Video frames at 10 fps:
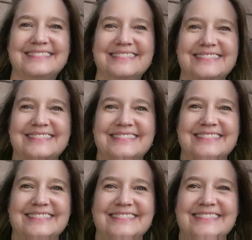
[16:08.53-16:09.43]

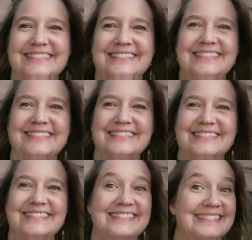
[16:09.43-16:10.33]

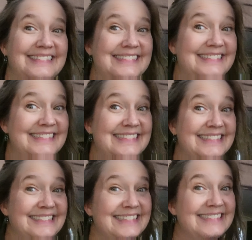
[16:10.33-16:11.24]

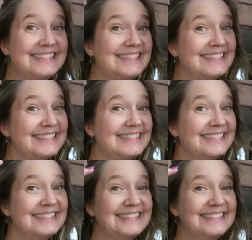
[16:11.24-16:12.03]
(silent)